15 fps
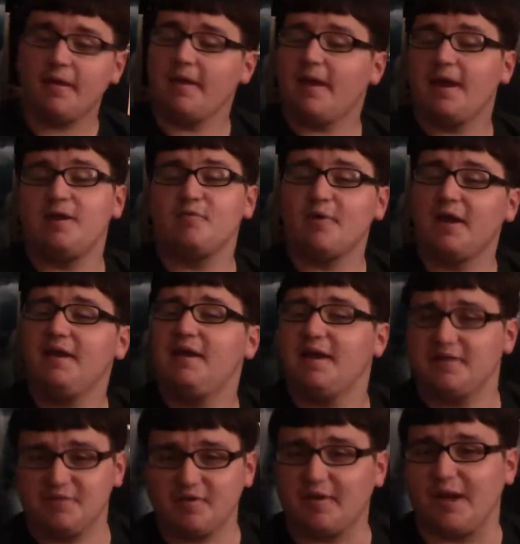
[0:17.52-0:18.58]
Anyway,
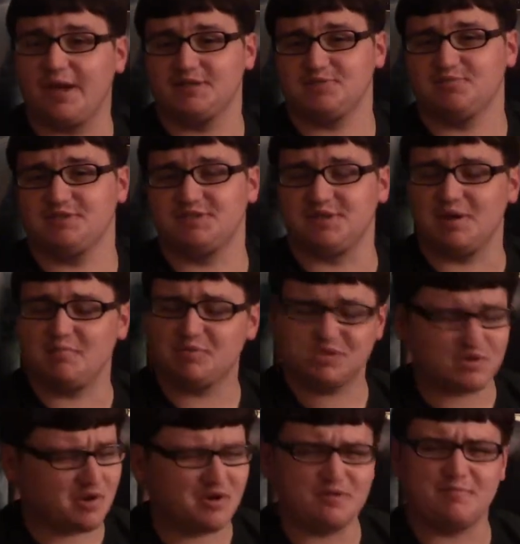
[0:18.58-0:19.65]
hey there guys, what's up?
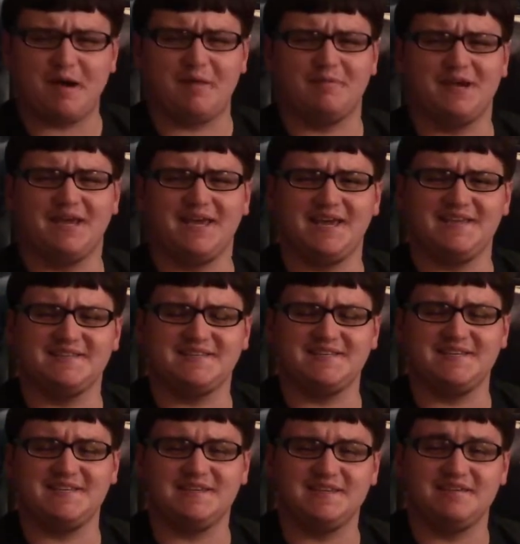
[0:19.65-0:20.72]
It's Autobot Mike
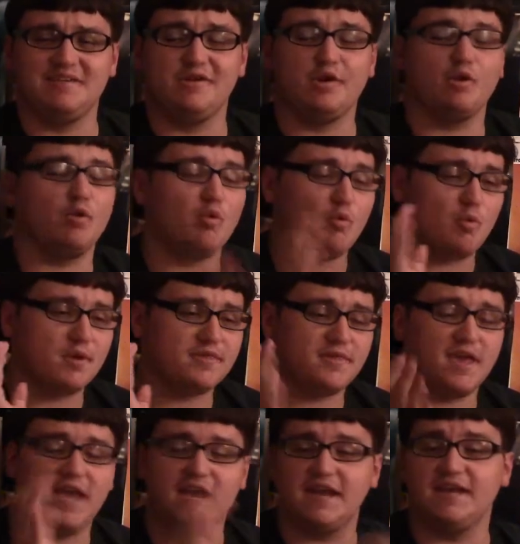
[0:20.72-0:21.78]
eighteen here with
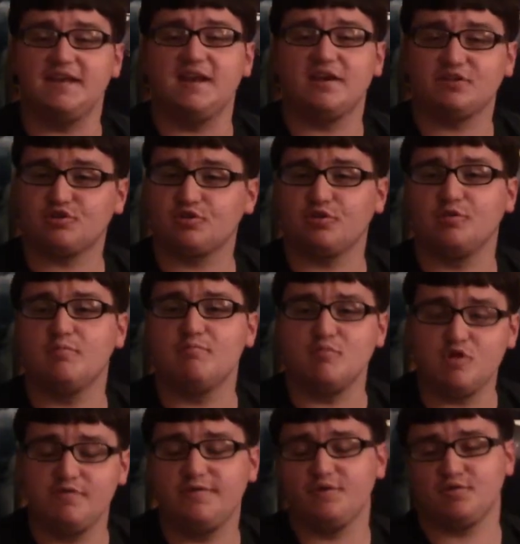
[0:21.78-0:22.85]
another
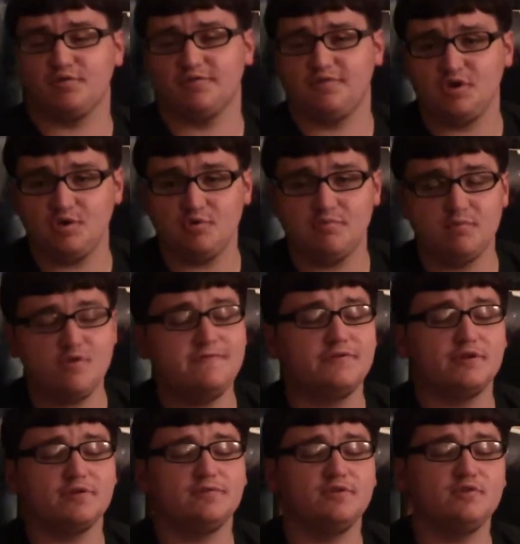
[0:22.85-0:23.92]
movie review. A
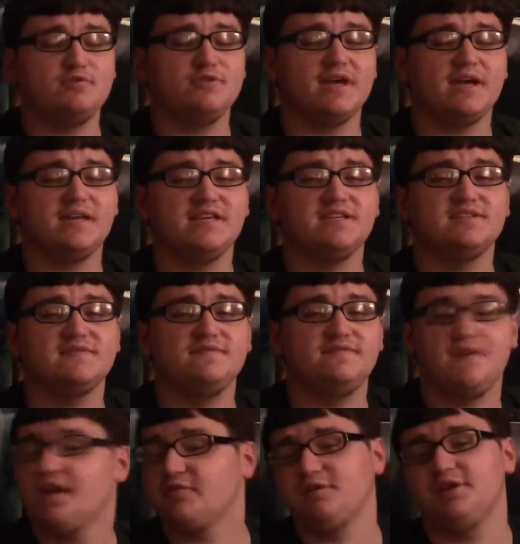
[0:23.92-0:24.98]
movie review that is
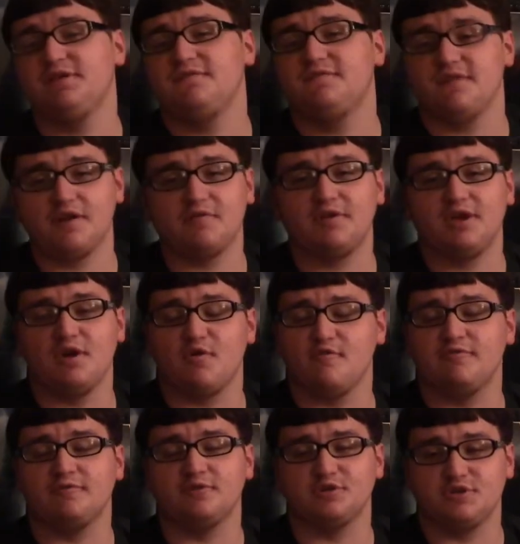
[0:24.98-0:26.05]
very, very
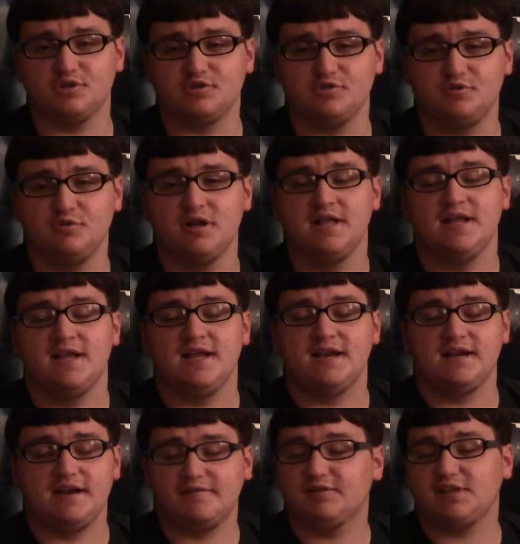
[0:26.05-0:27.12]
overdue.
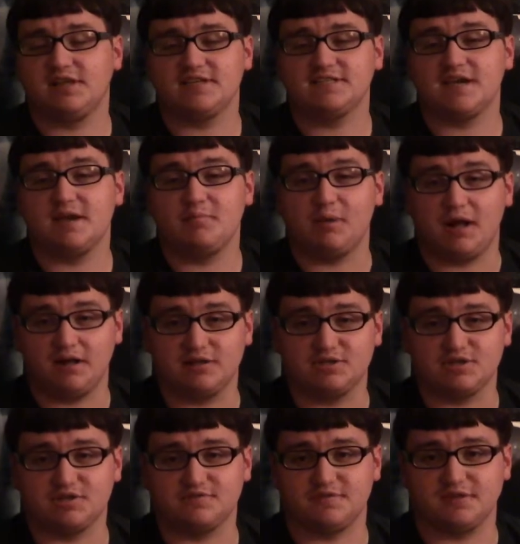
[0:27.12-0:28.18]
Nevertheless, I
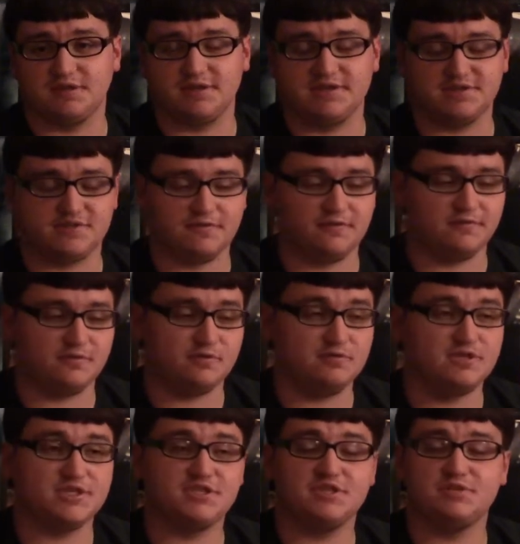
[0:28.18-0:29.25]
apologize for the lateness of review
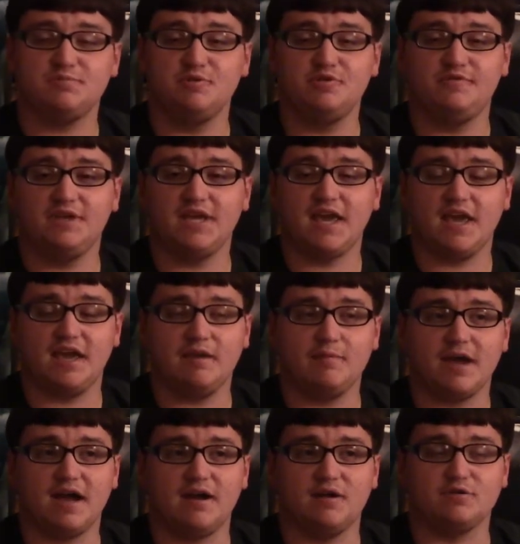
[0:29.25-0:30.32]
because this movie
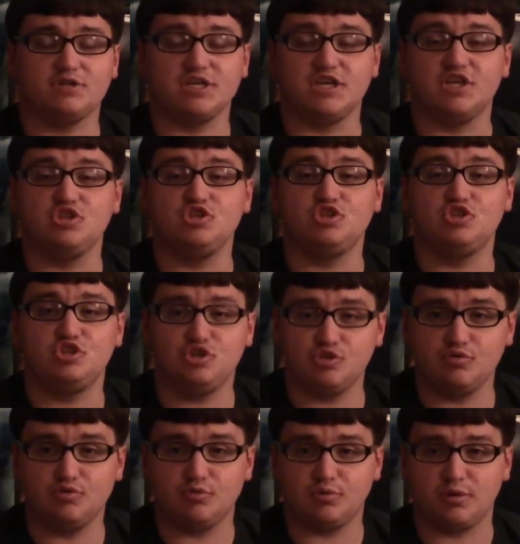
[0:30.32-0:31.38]
came out in
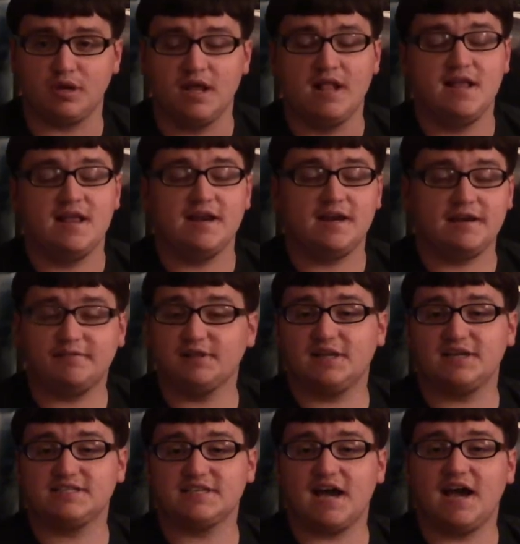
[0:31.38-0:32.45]
June.
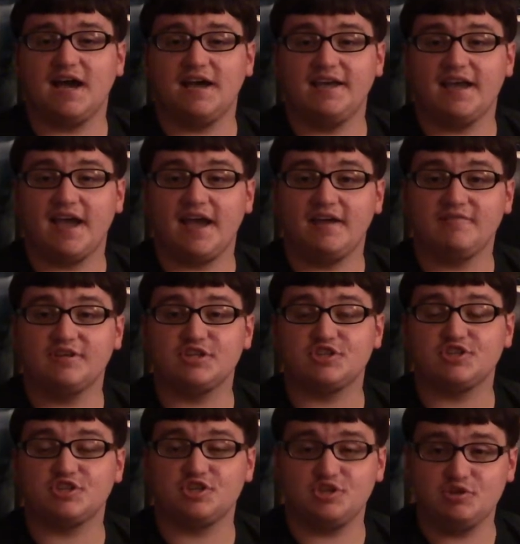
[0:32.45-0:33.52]
Nevertheless, I have an
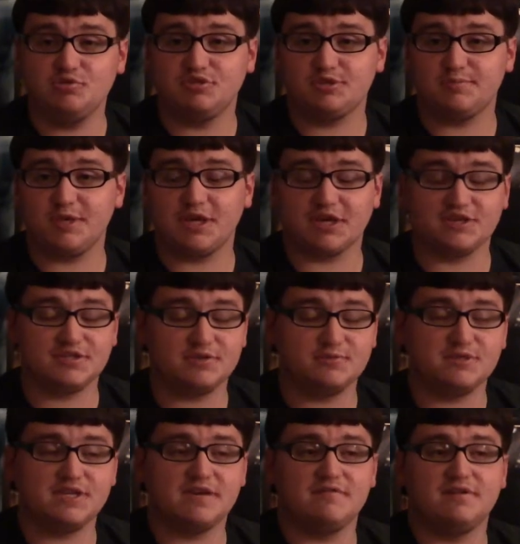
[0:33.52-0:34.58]
excuse because it
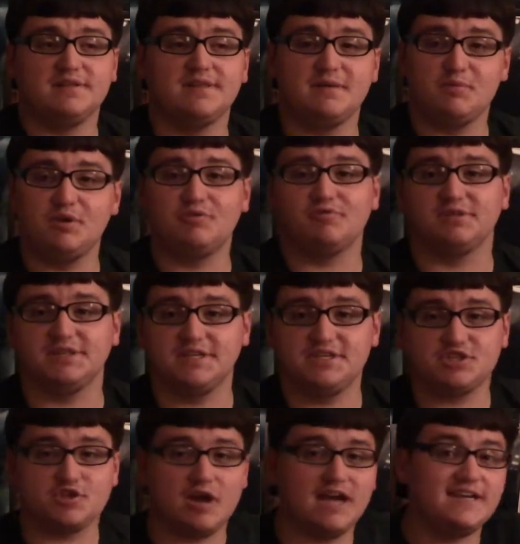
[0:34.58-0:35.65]
was given a limited
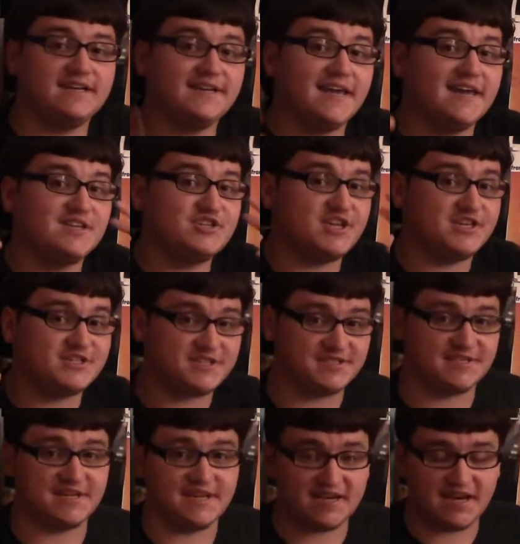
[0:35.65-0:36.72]
release, so I didn't get a chance to
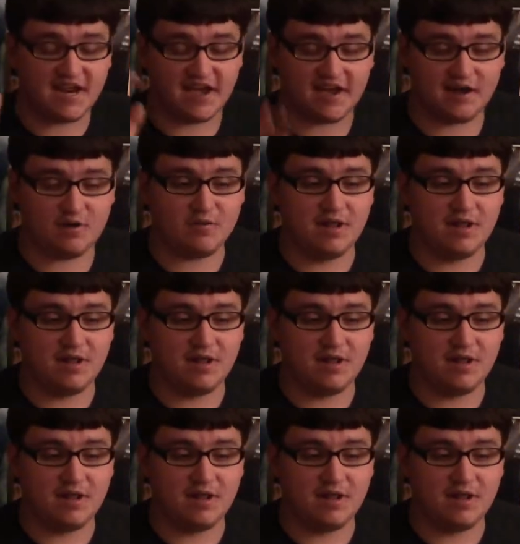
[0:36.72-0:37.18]
see it now.